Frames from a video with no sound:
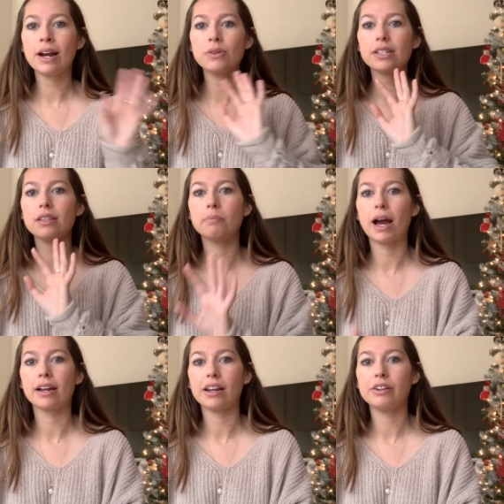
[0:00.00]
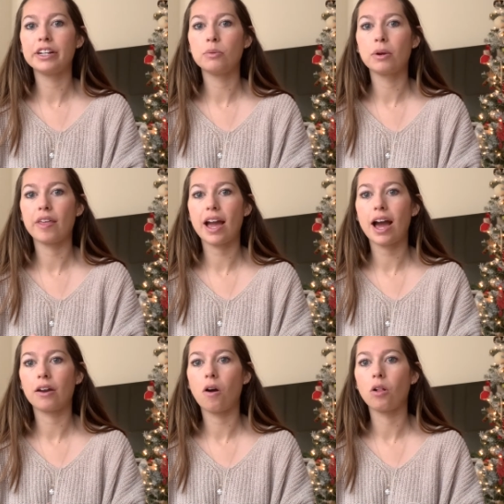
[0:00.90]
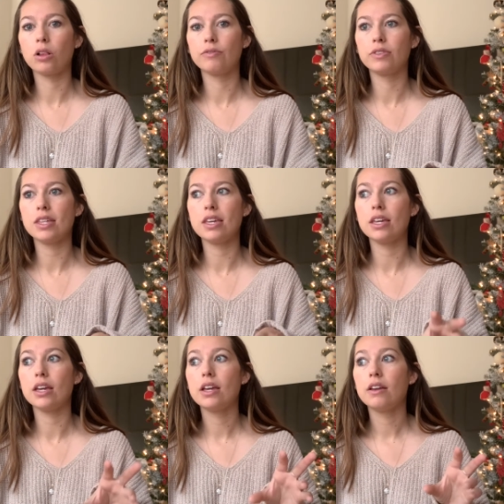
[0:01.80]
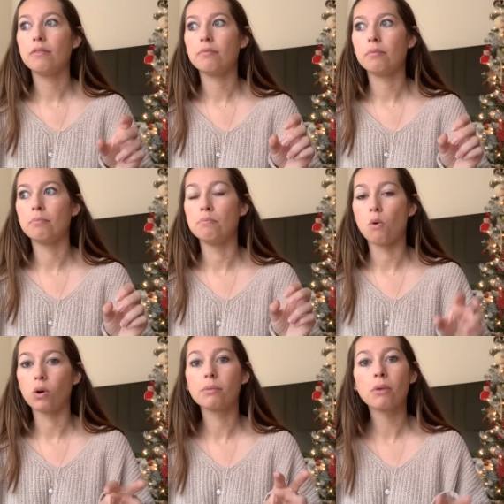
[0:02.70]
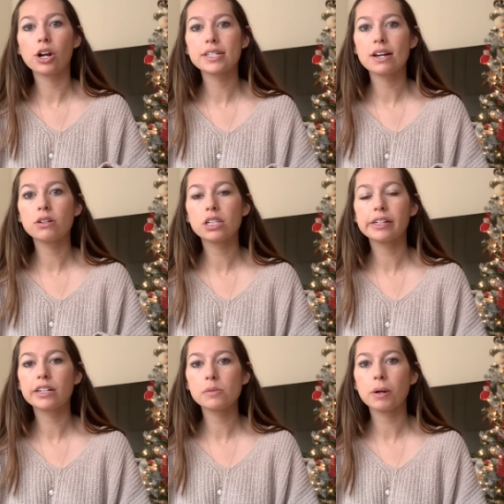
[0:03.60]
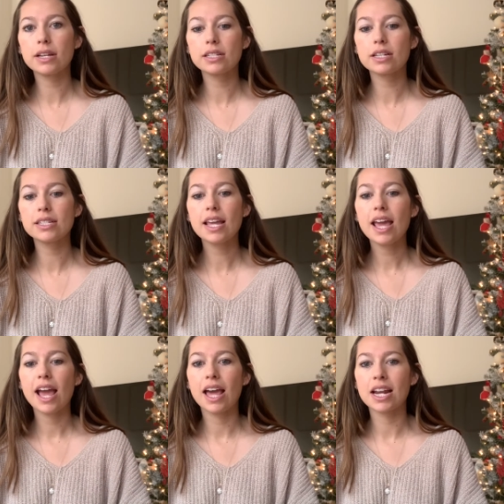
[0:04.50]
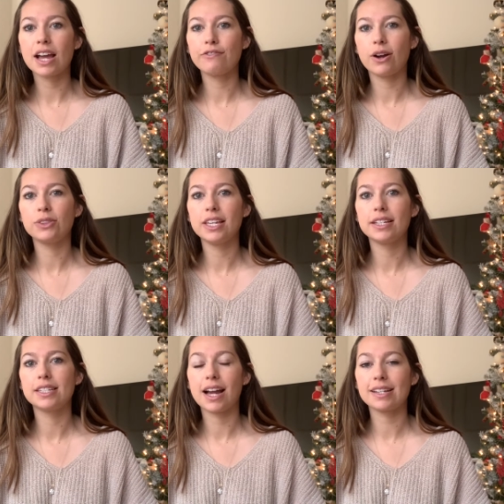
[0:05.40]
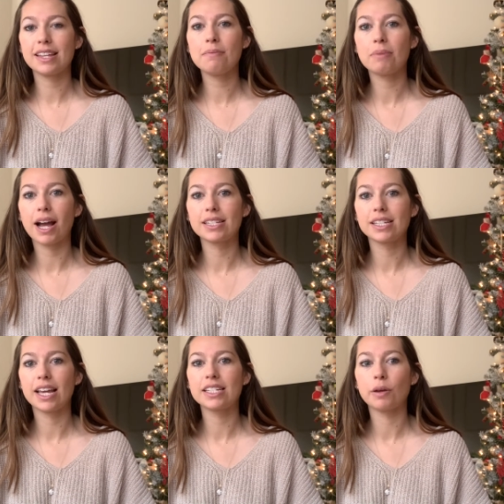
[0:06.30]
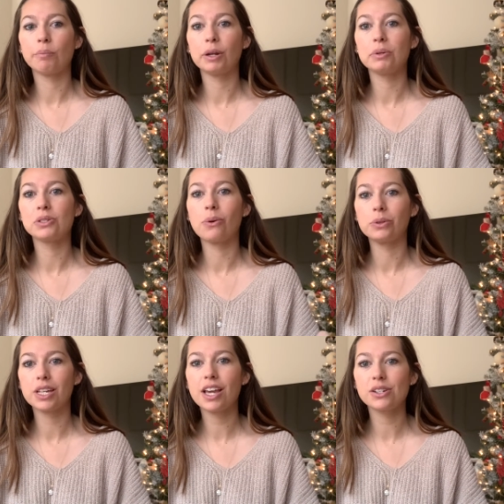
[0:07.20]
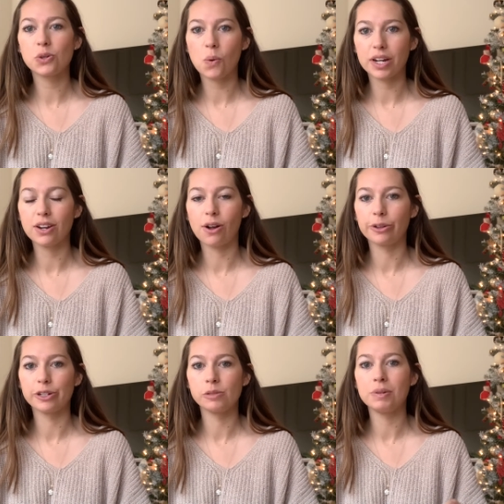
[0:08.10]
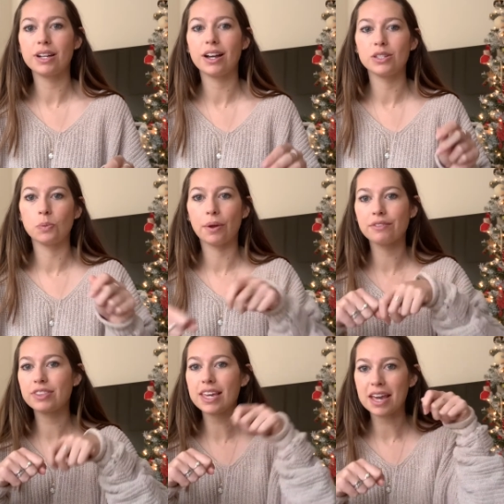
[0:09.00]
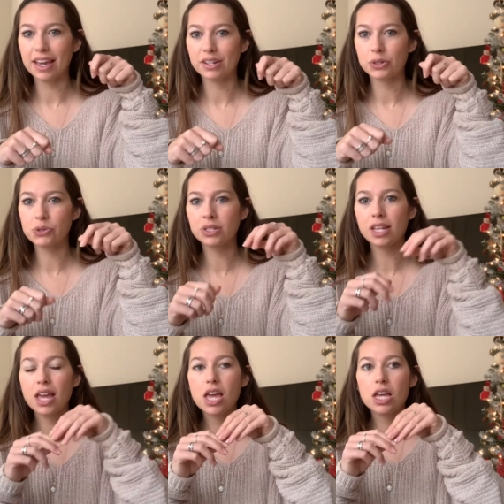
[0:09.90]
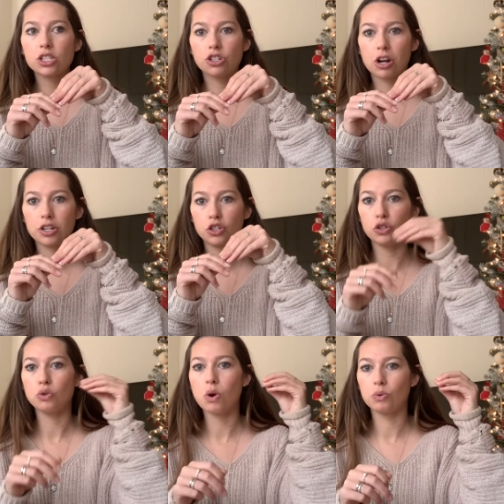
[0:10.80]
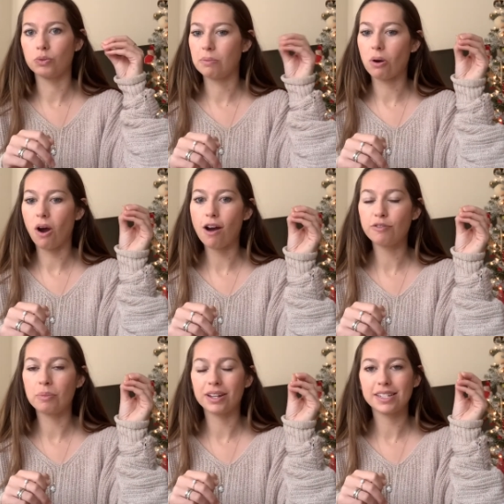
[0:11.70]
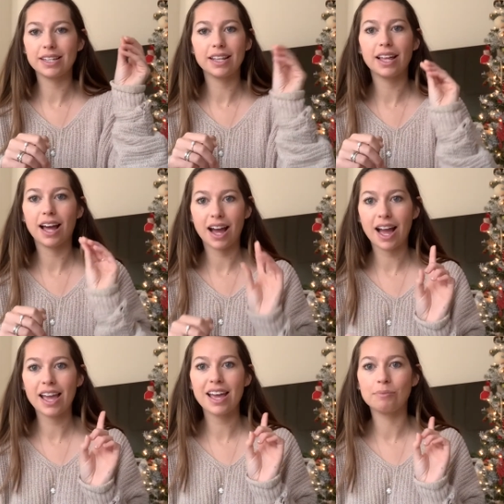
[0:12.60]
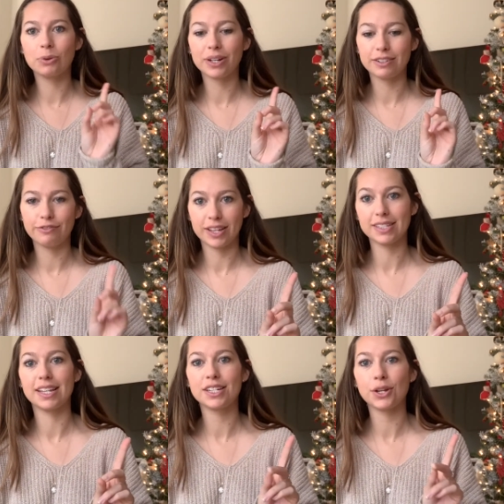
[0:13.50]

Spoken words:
out to the back area where they had all of the more marked down clearance prices, and I found the exact same basket, but it was only $20 because one of the handles started to rip off, but I am going to fix it.